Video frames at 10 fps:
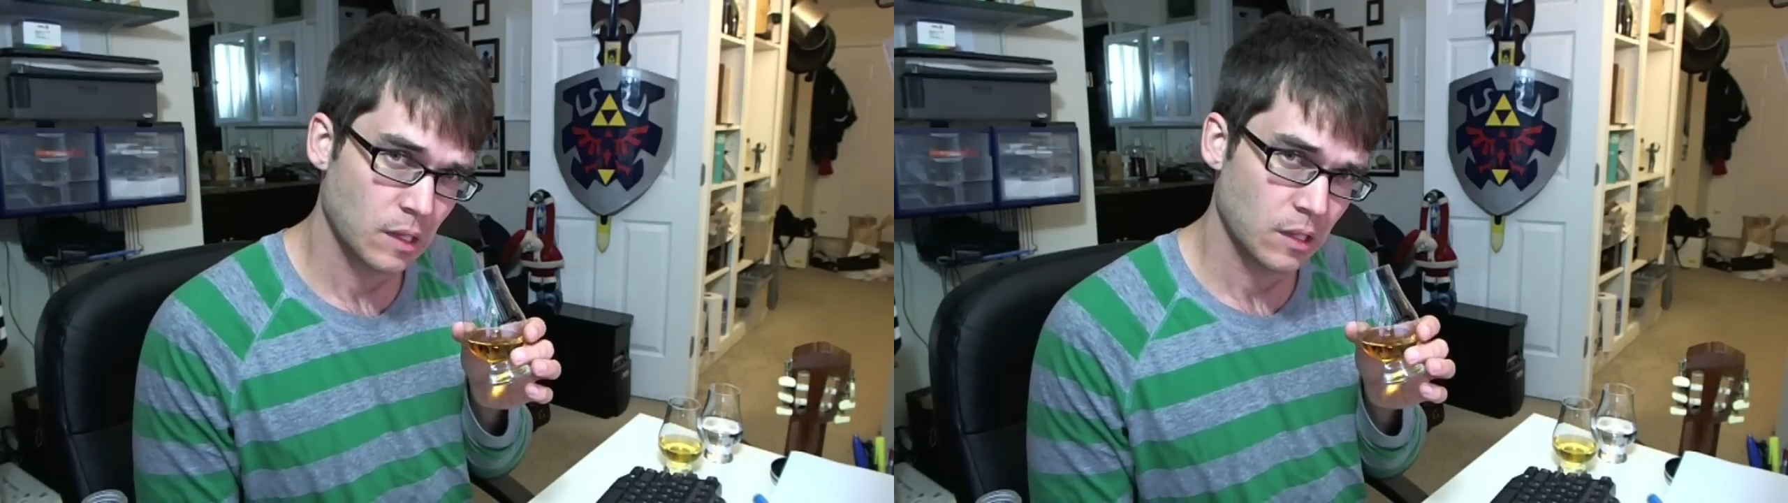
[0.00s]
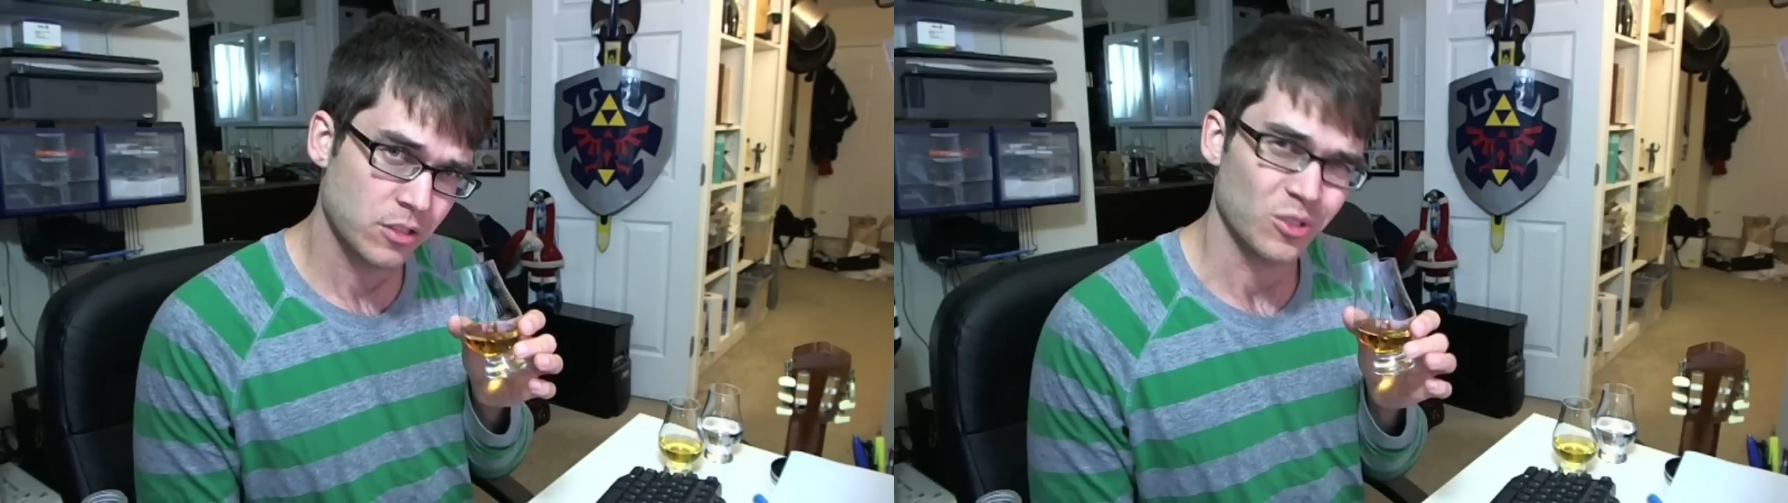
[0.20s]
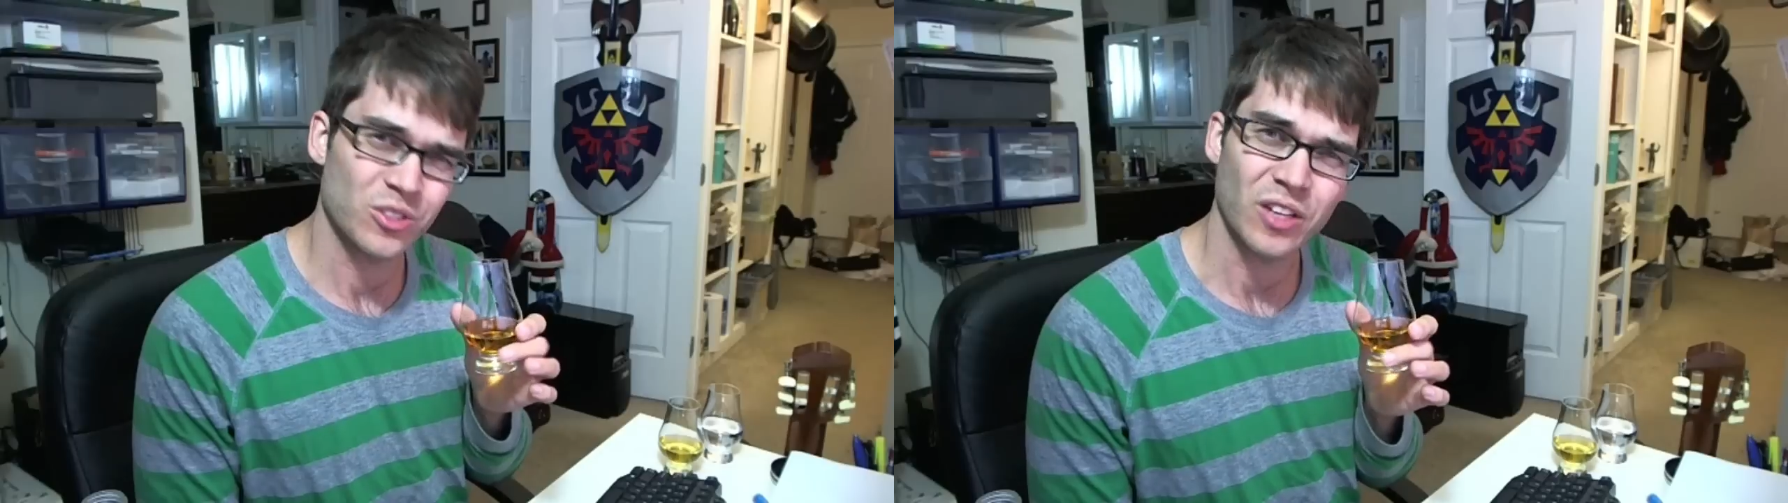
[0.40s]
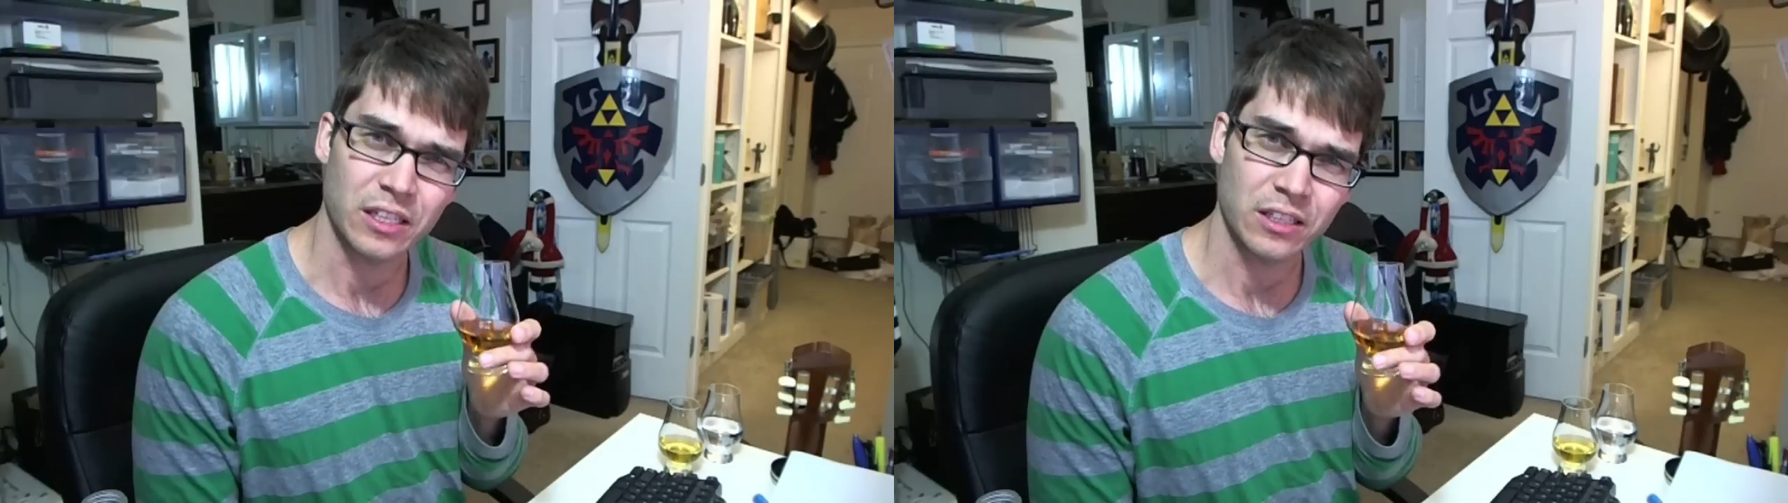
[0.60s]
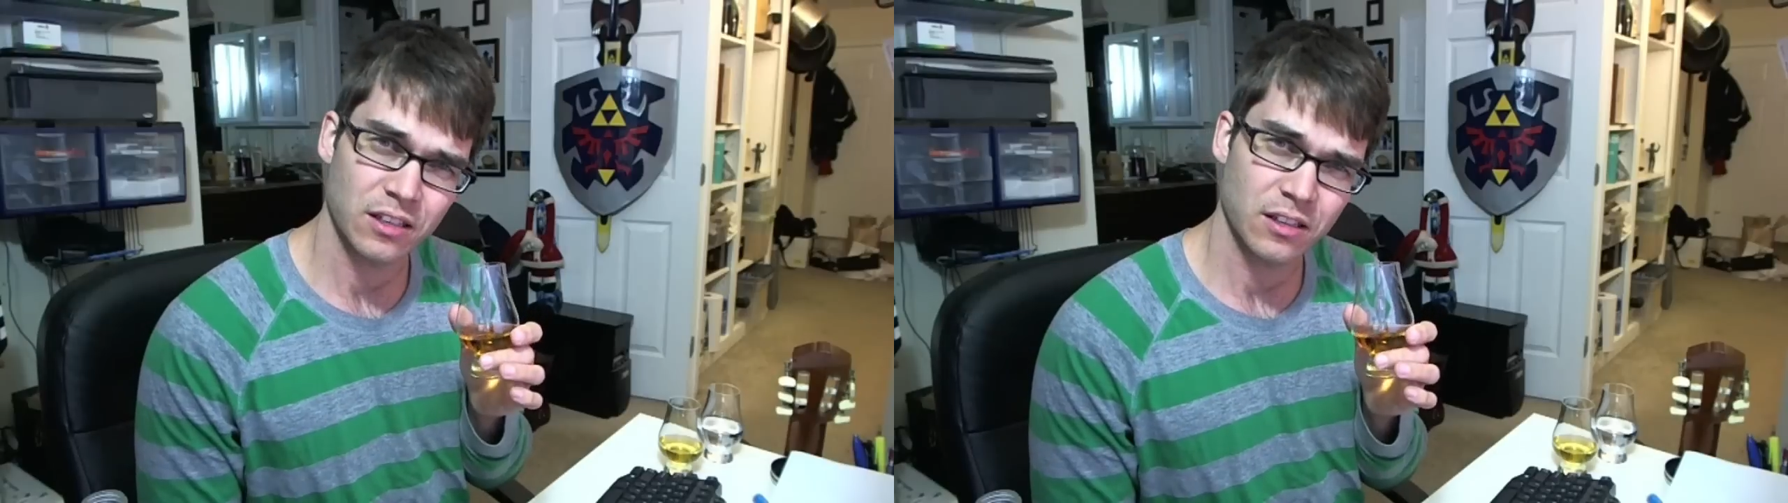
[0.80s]
So it's
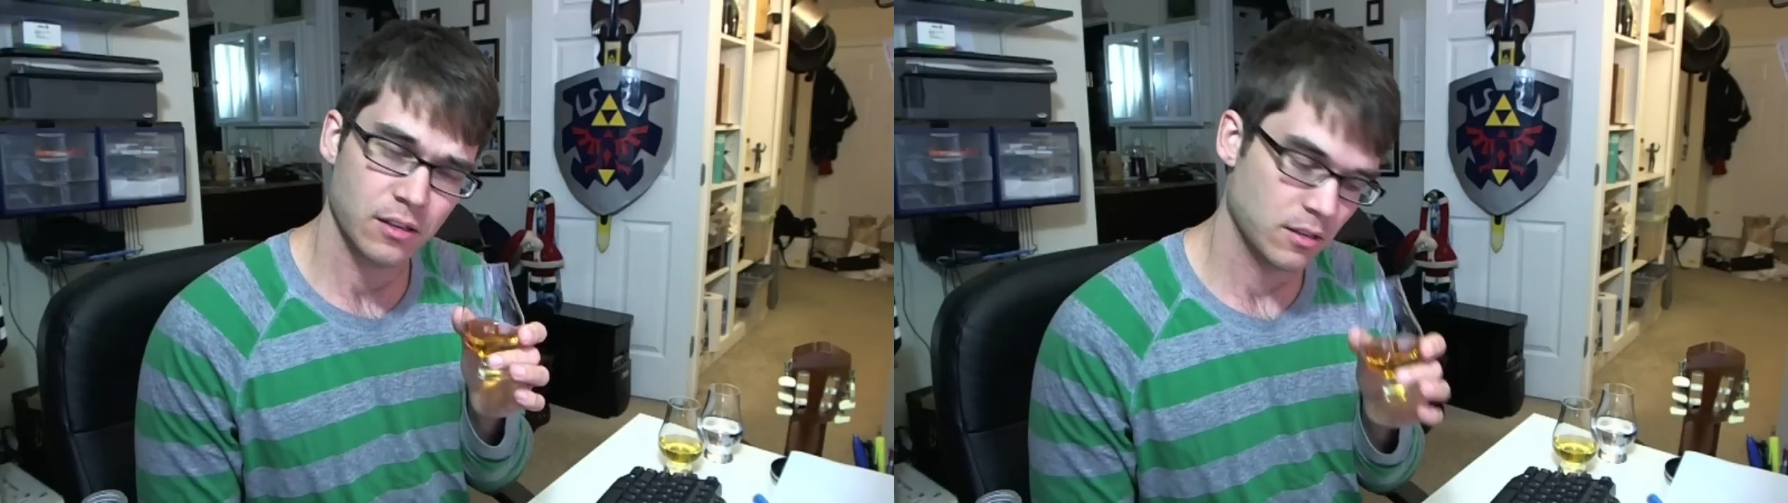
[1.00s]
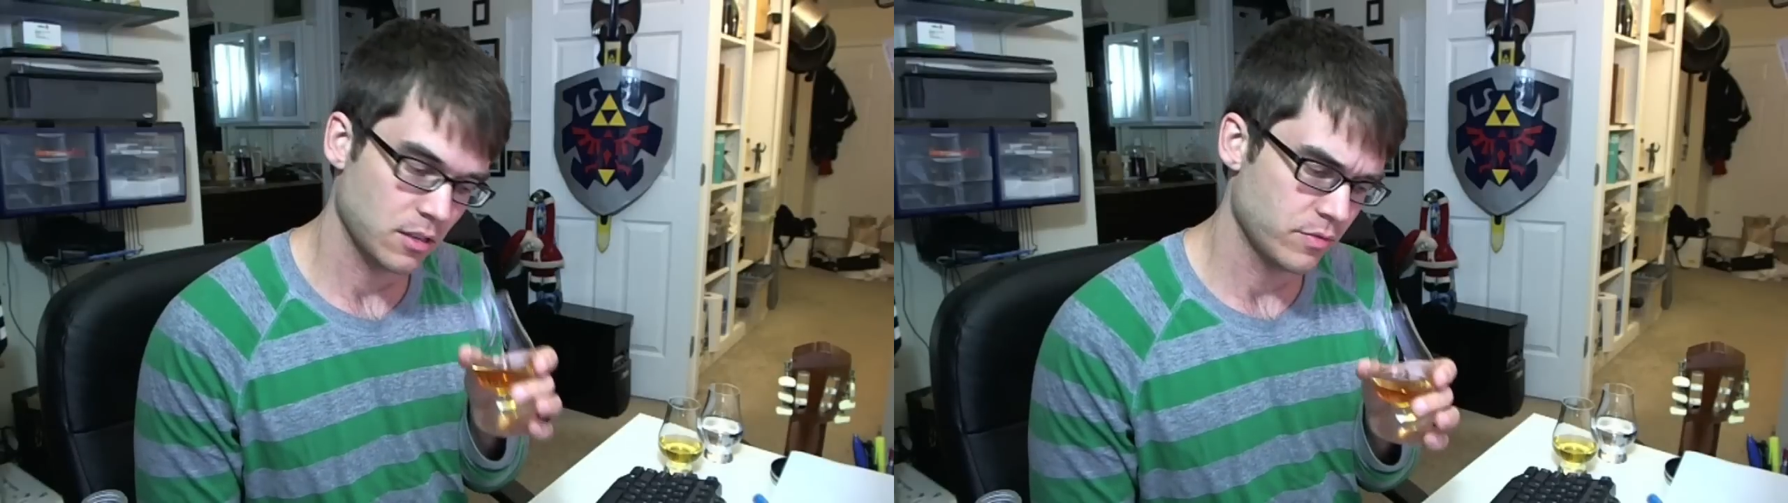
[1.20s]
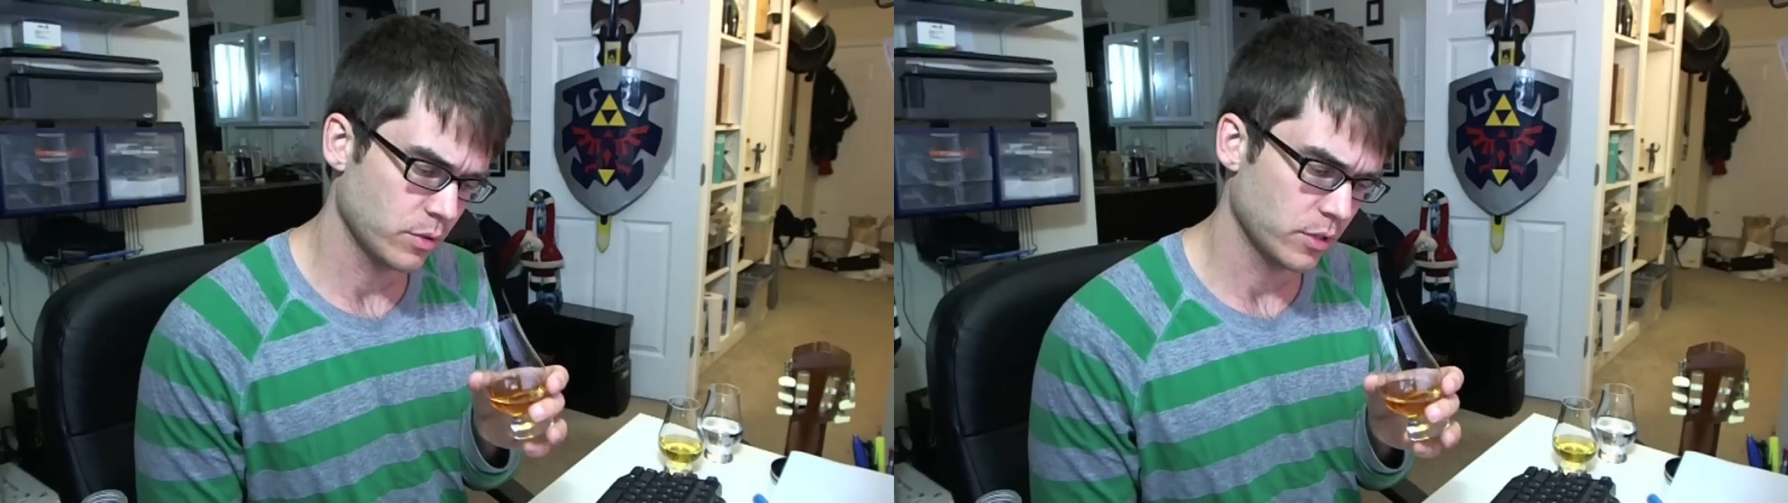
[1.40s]
like if you